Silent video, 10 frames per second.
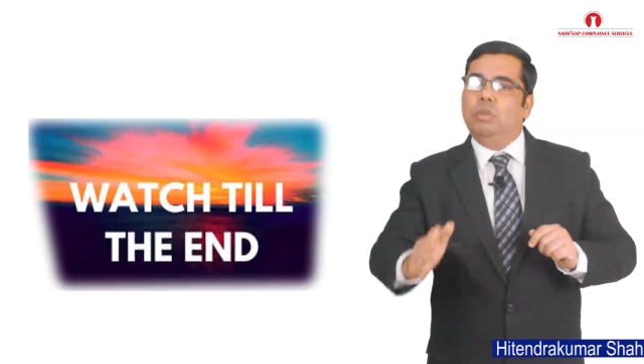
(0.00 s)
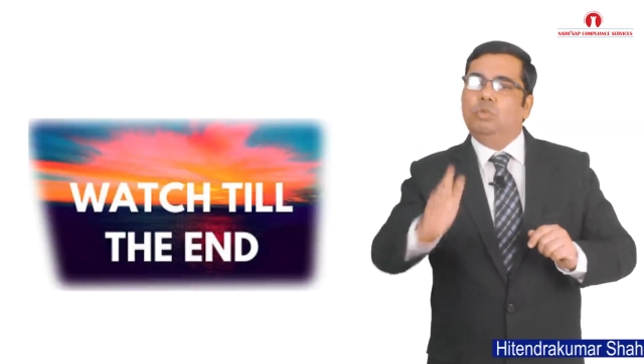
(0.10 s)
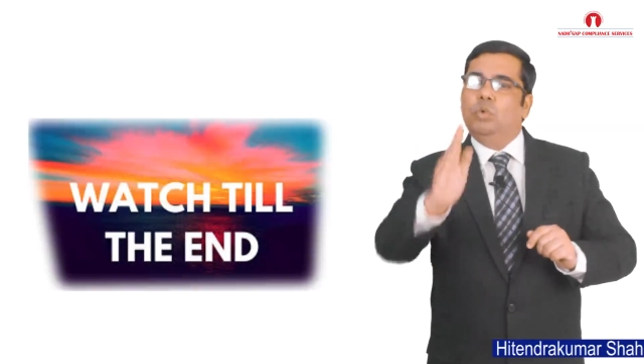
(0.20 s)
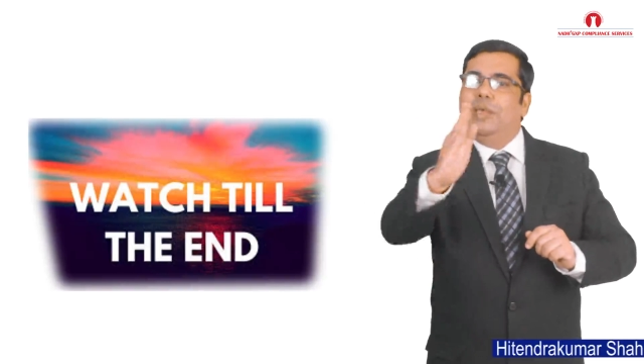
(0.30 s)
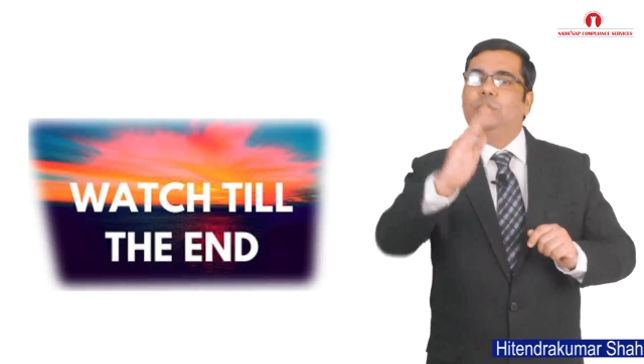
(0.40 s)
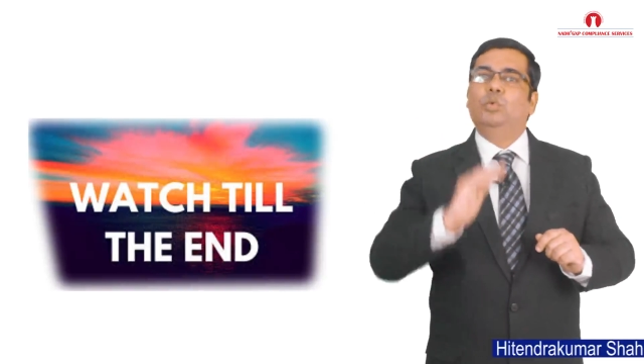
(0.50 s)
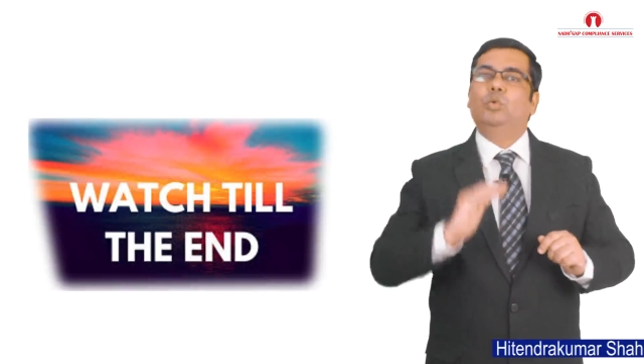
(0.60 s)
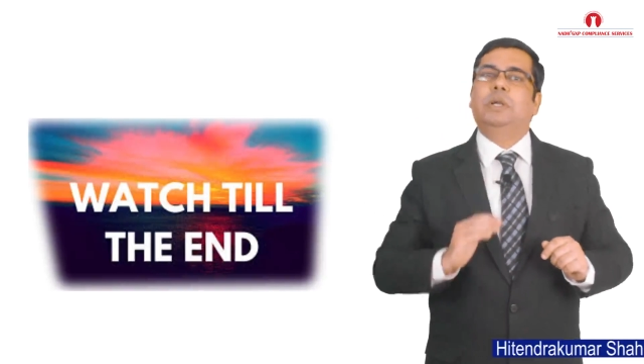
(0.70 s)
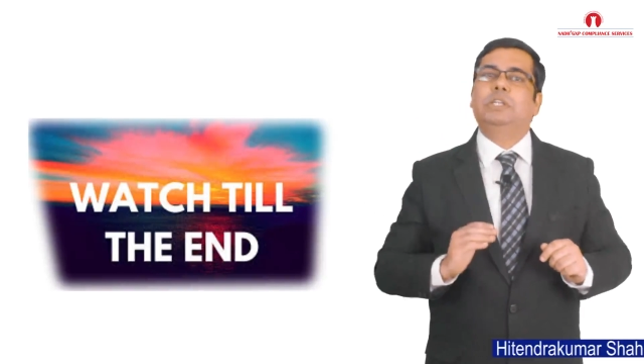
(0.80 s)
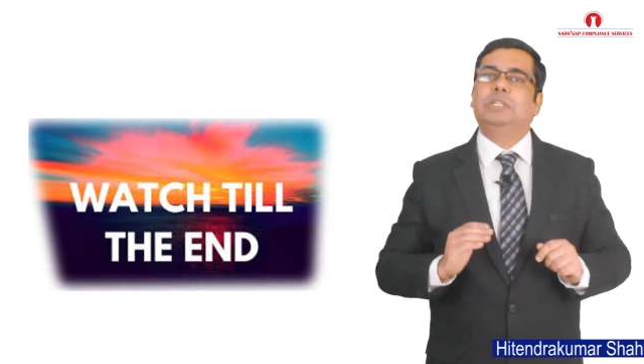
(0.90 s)
so as
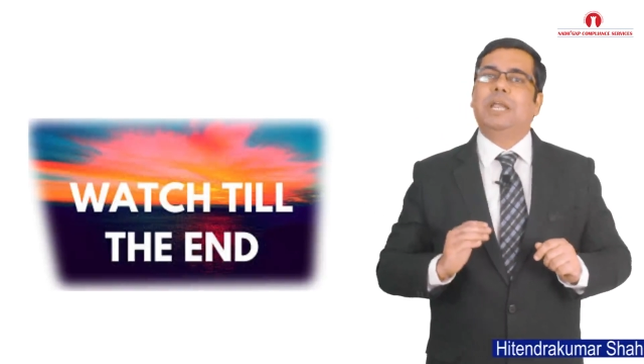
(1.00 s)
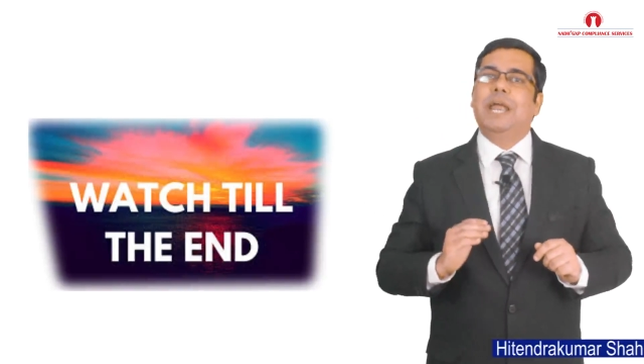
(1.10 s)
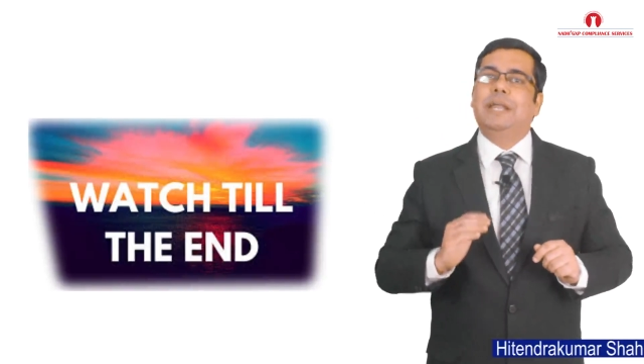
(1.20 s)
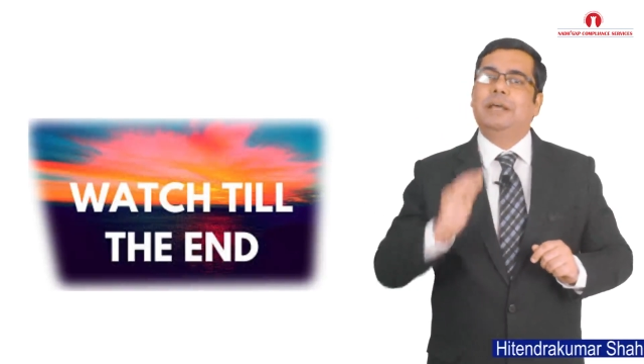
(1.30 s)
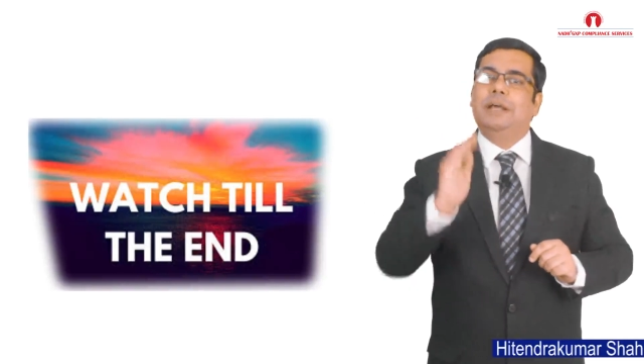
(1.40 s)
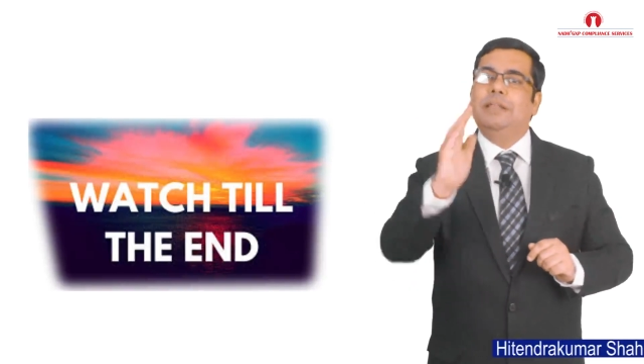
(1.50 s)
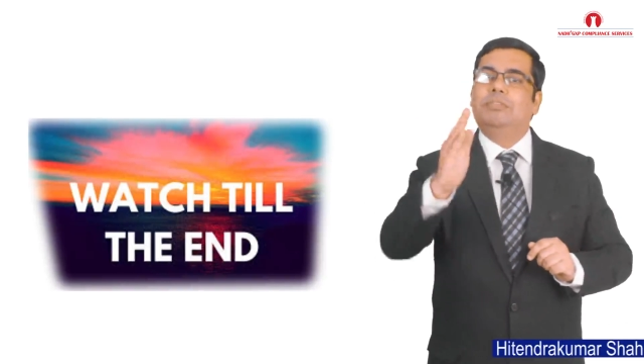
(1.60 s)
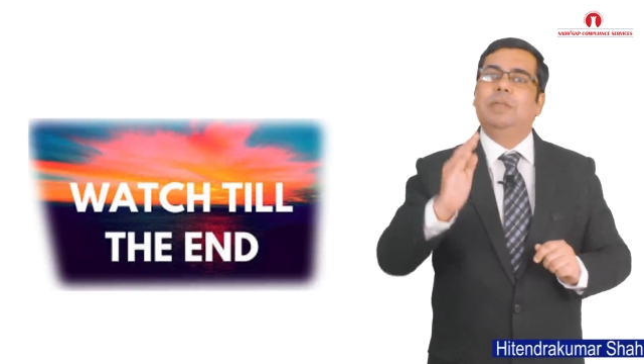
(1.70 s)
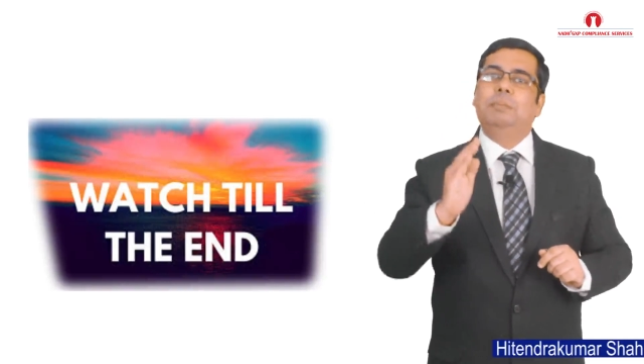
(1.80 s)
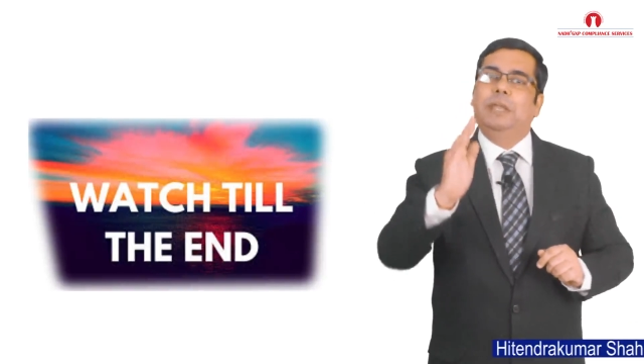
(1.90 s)
to understand the
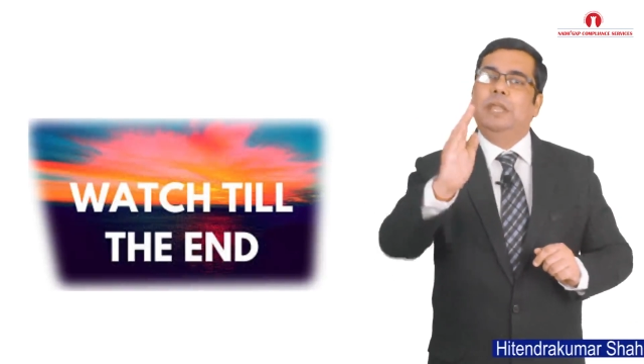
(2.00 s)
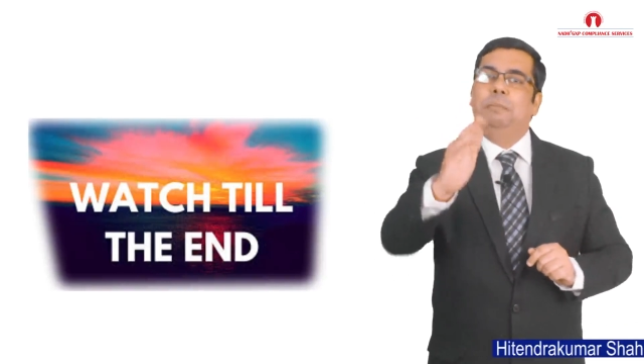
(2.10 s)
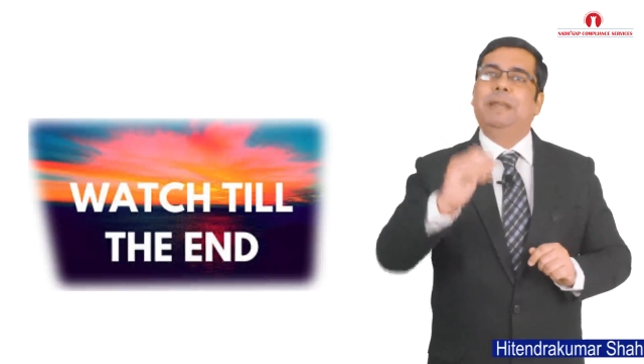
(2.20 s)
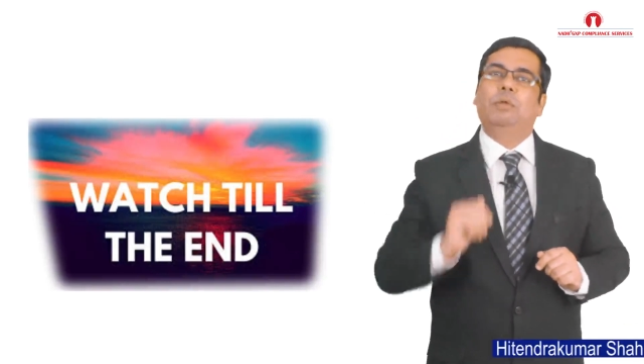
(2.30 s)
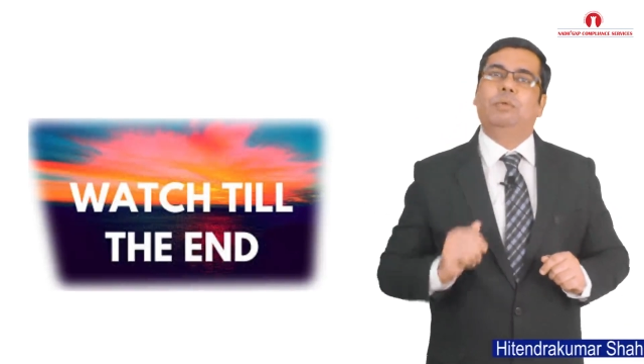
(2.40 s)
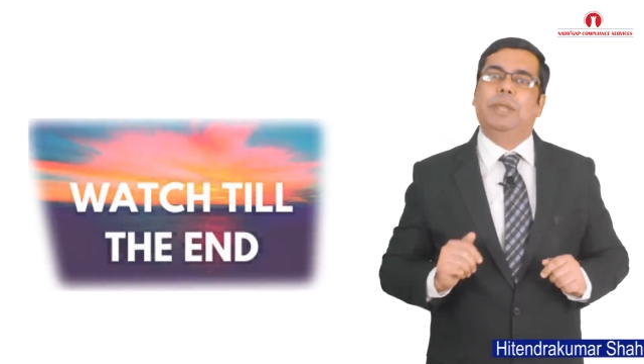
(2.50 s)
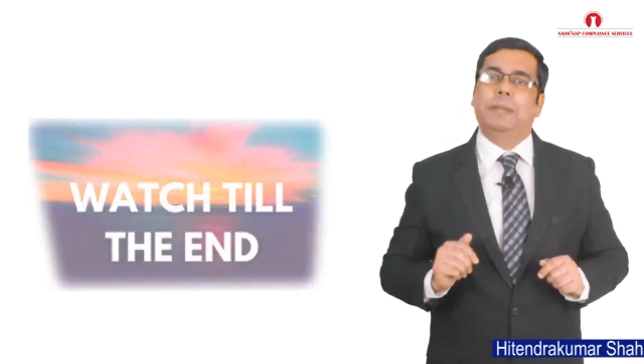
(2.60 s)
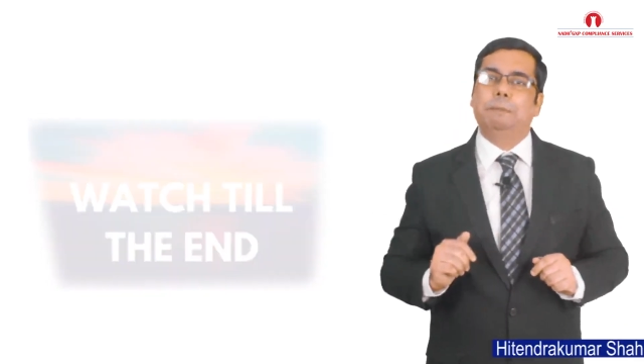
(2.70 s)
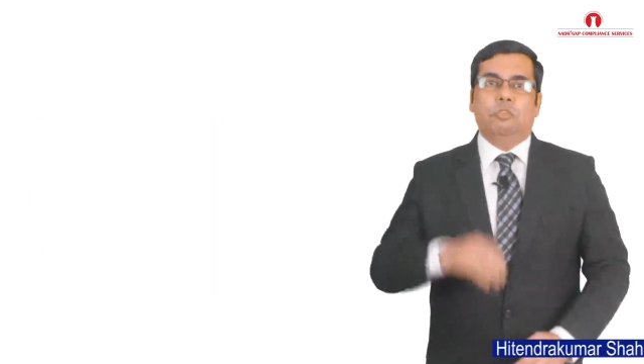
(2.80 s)
concept in better way.